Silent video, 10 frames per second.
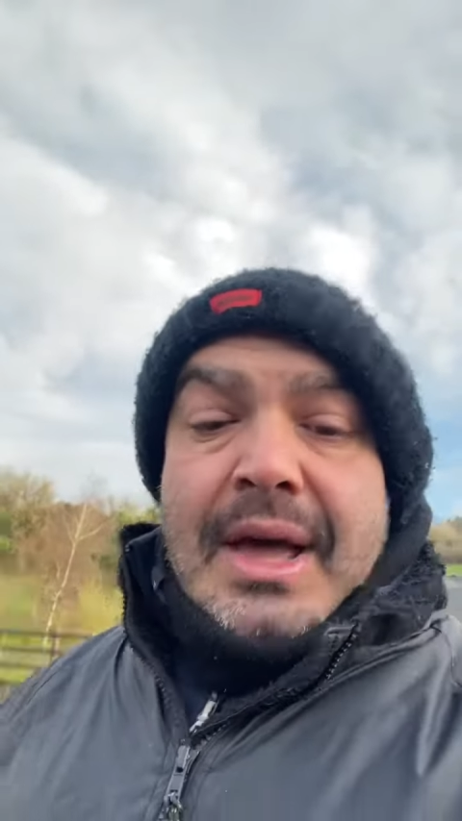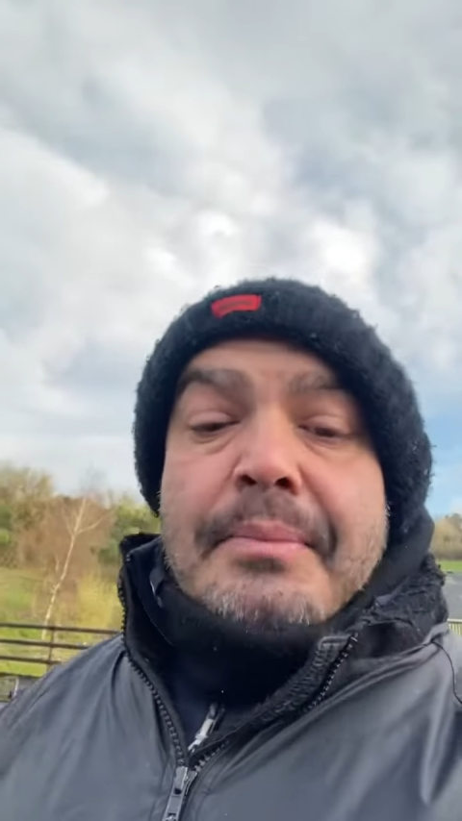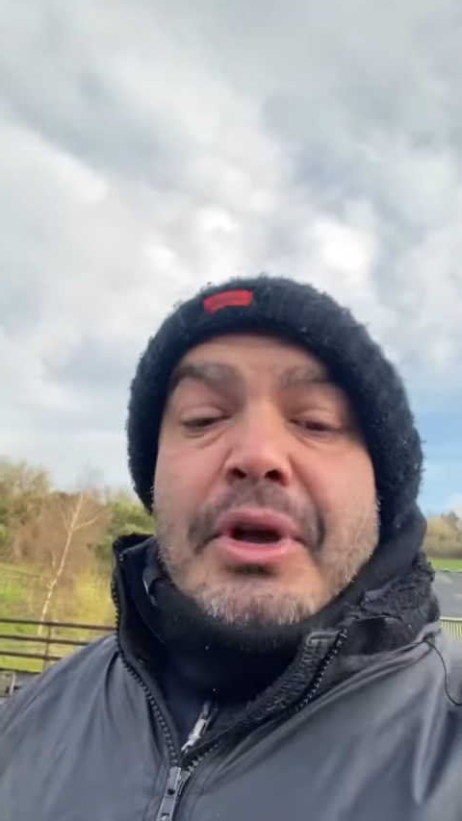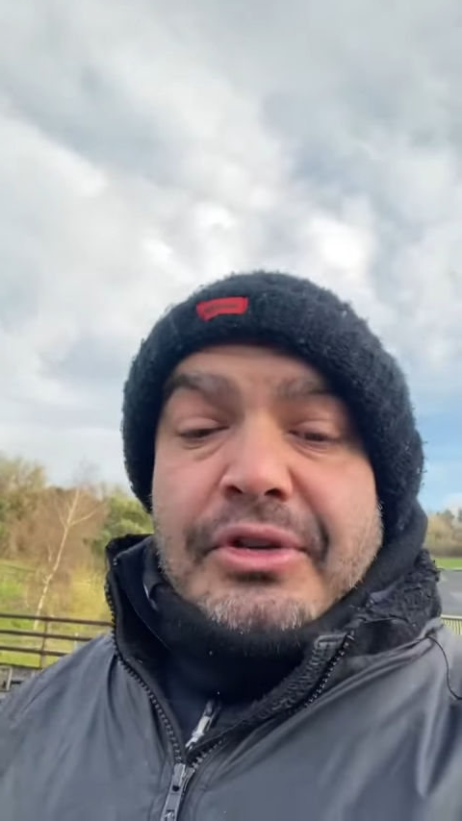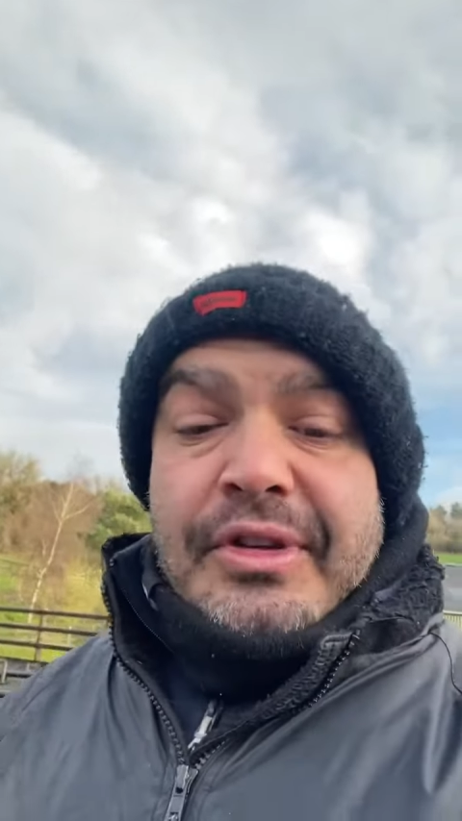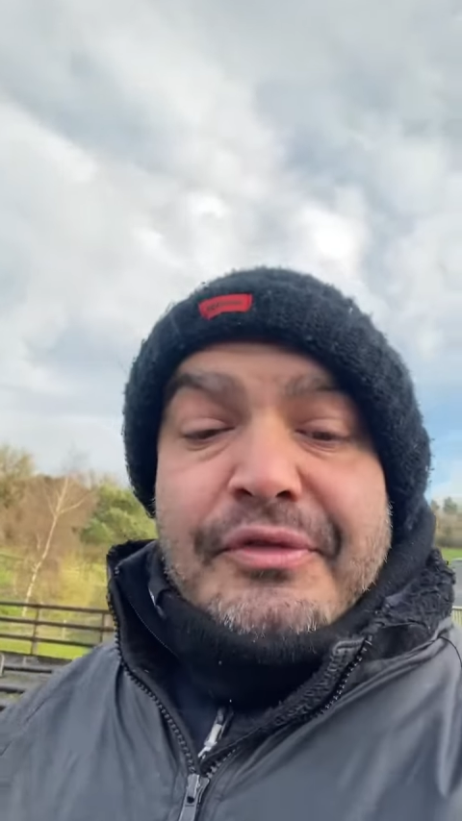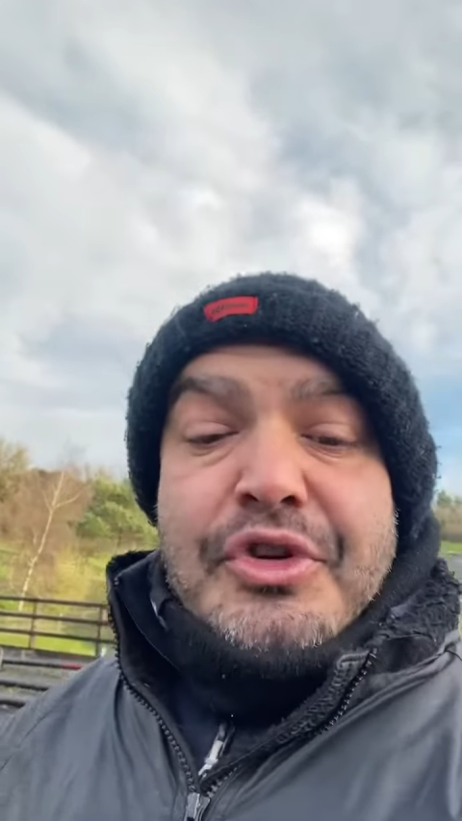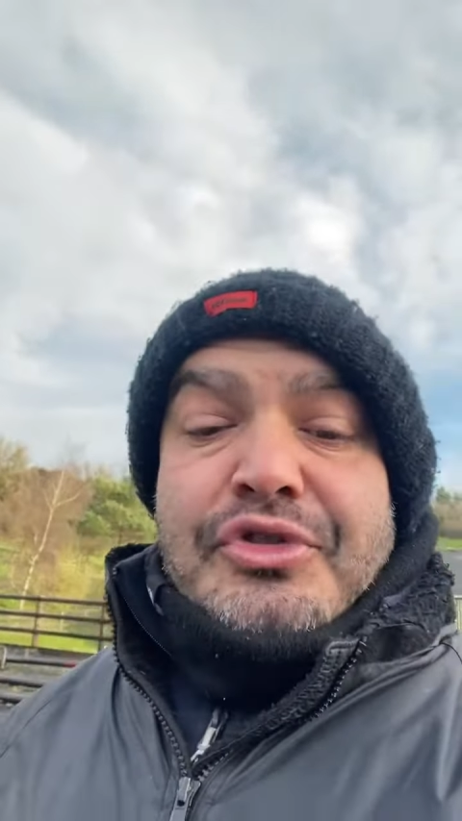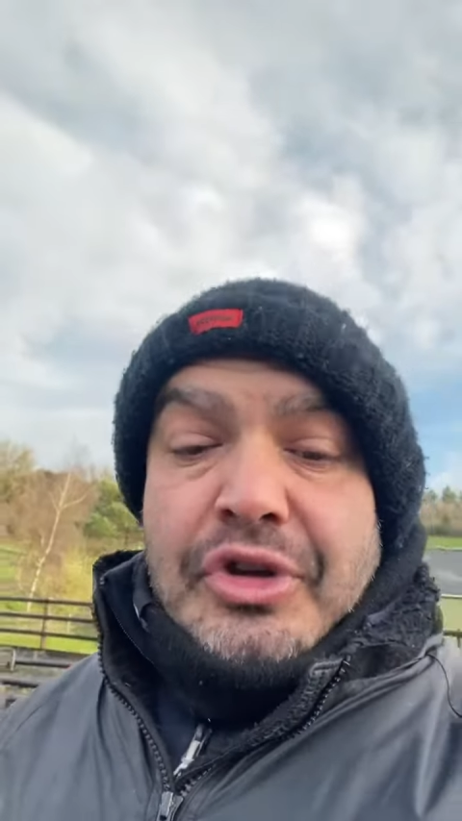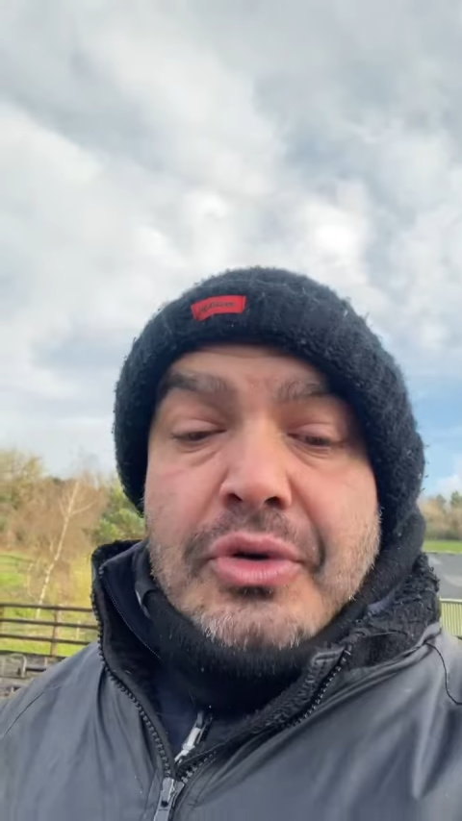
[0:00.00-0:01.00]
Because if
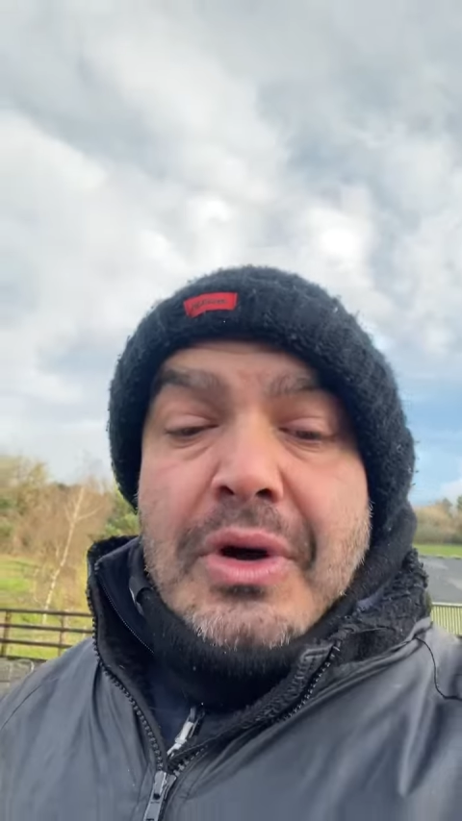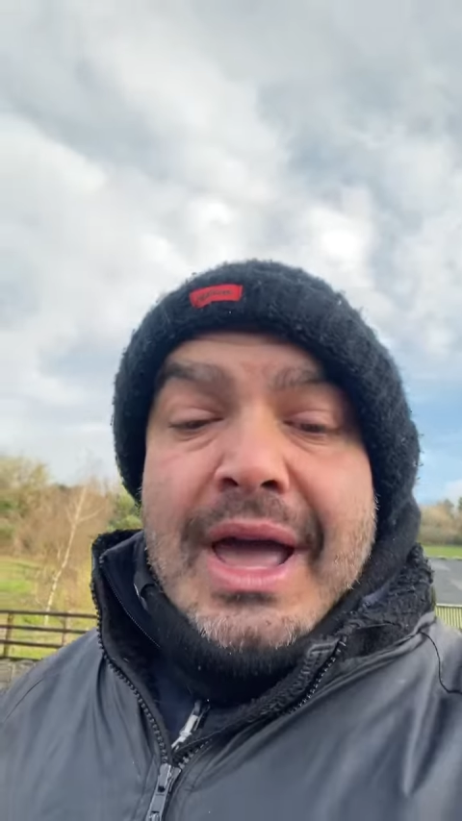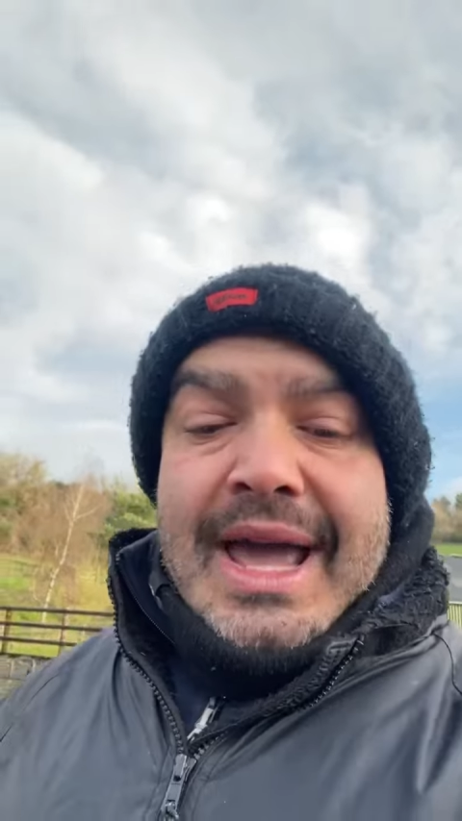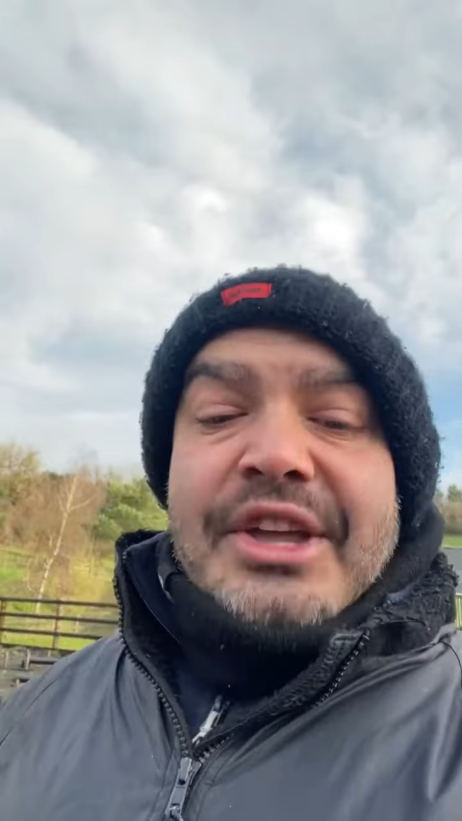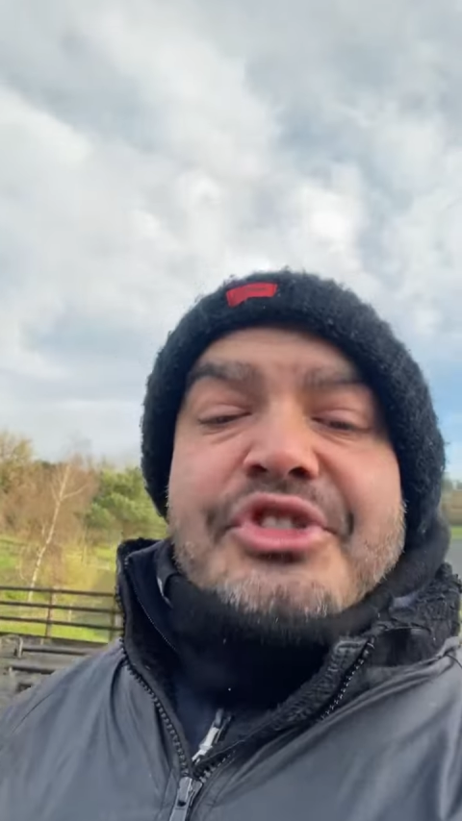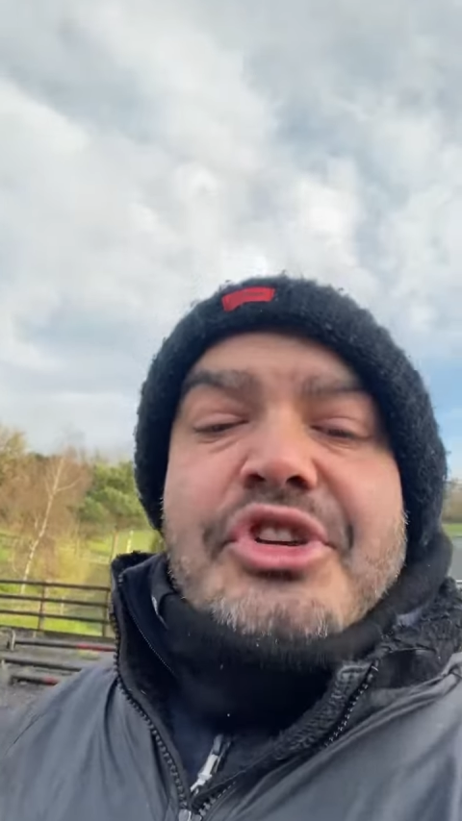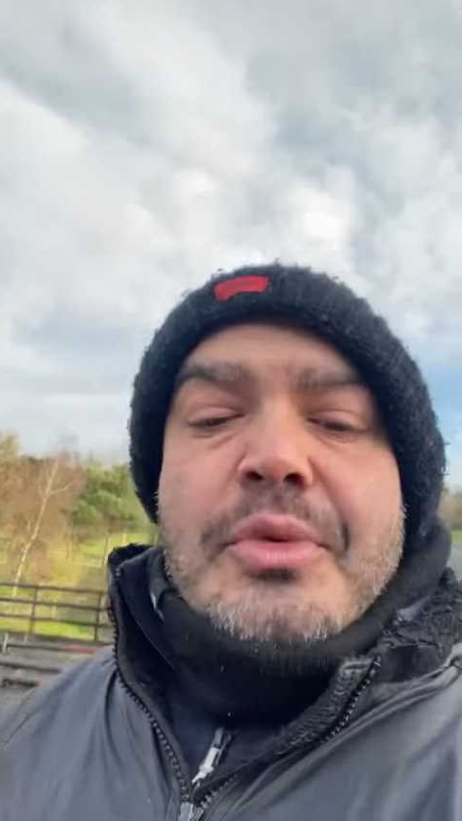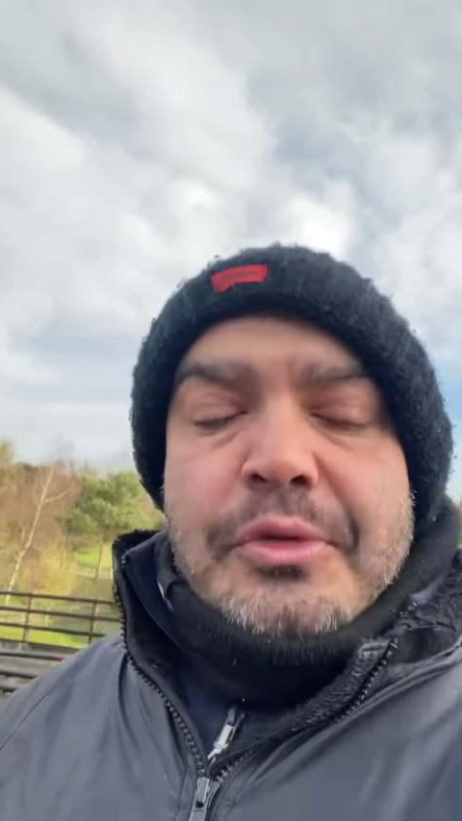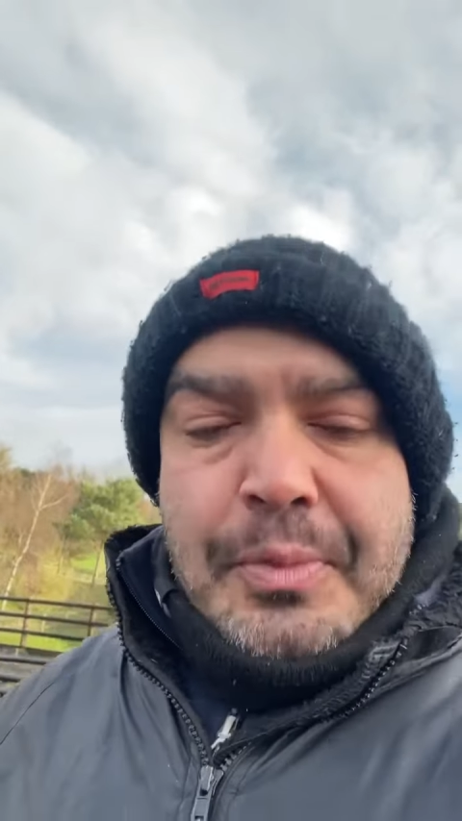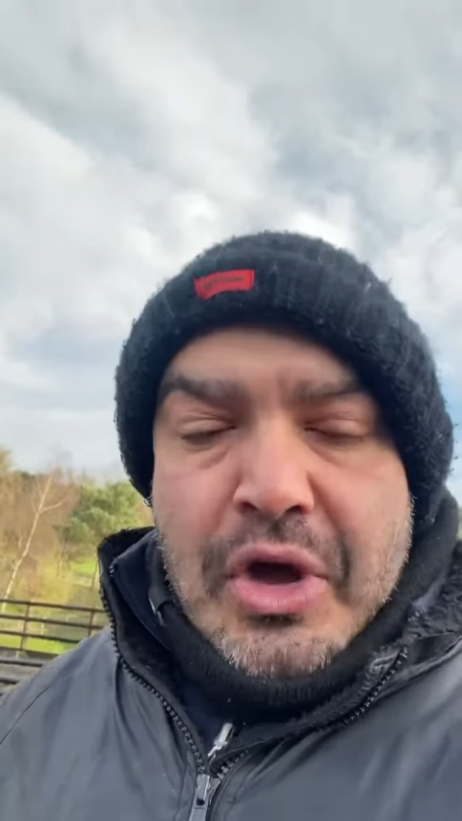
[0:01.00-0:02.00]
you do, HQ
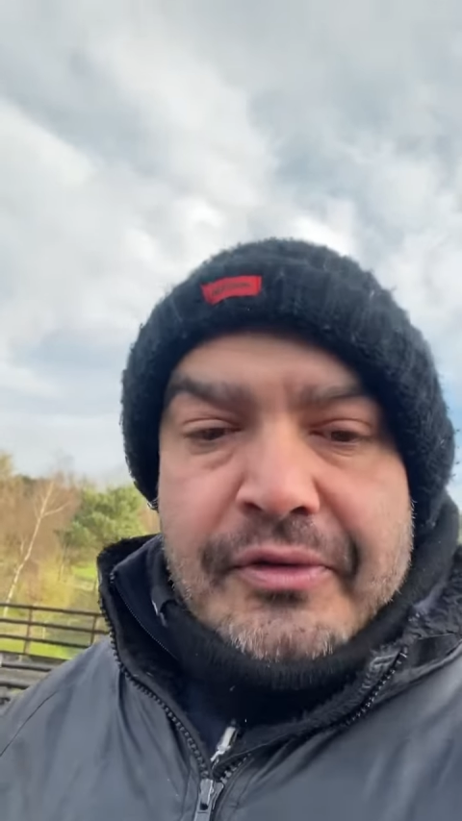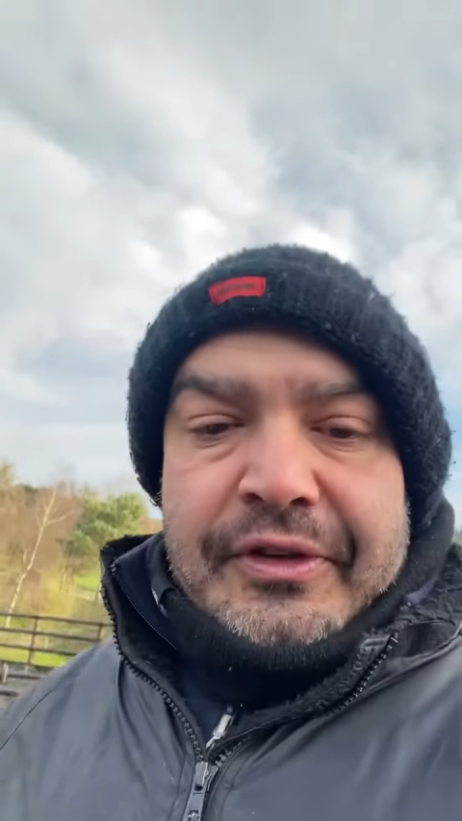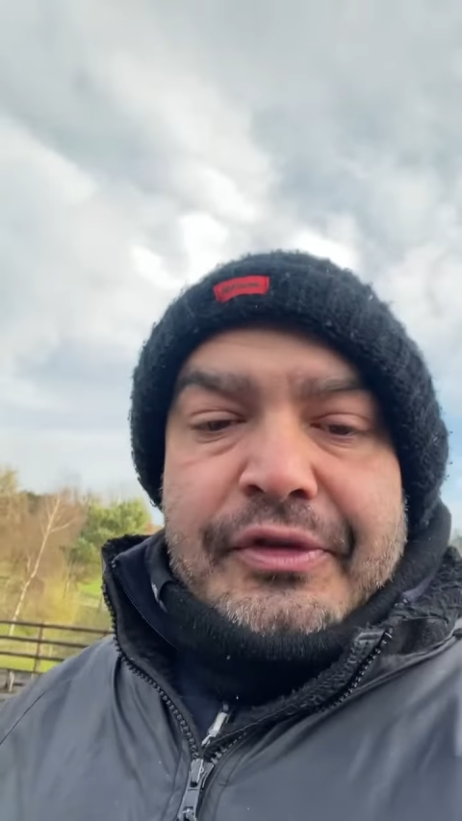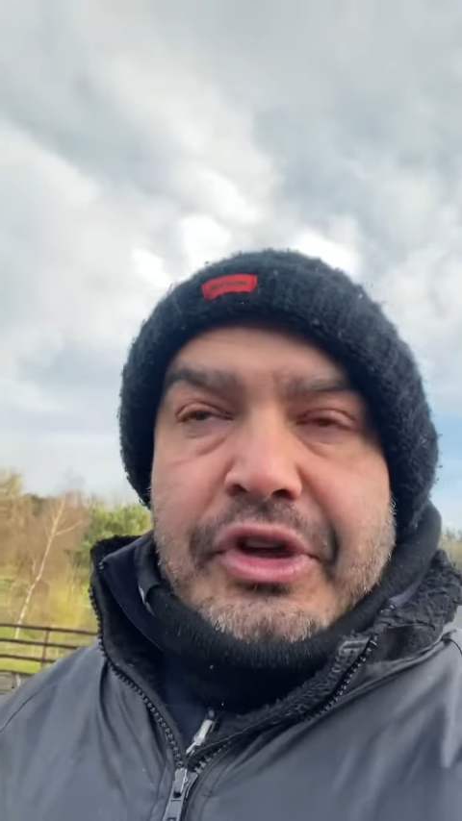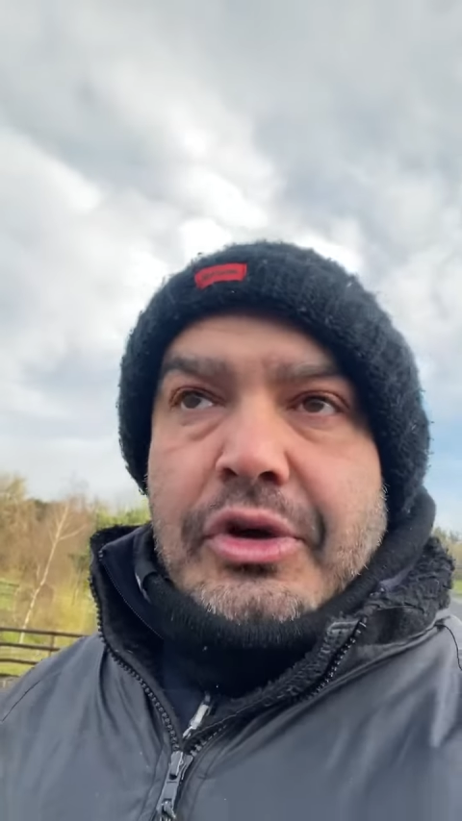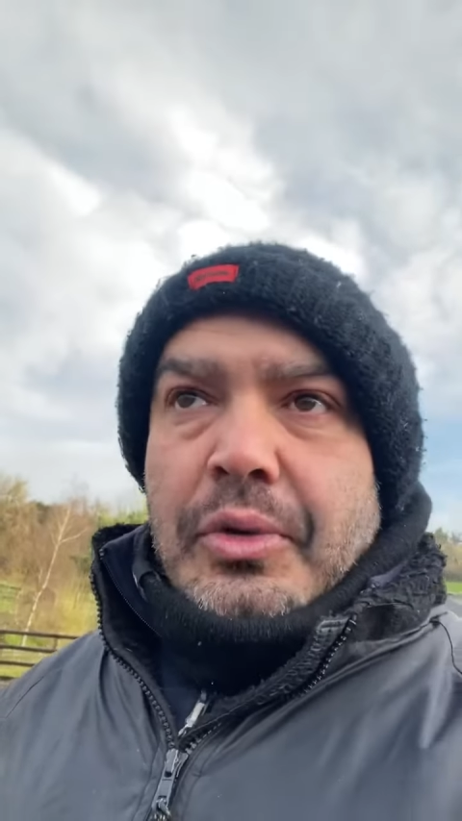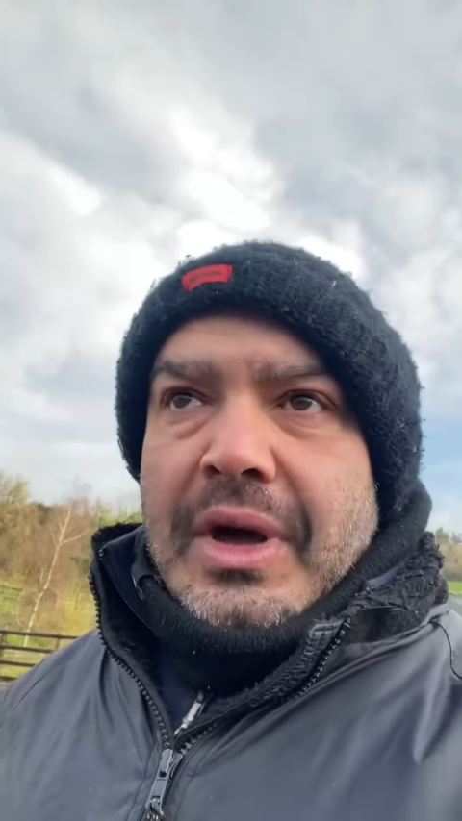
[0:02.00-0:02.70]
is perfect for you.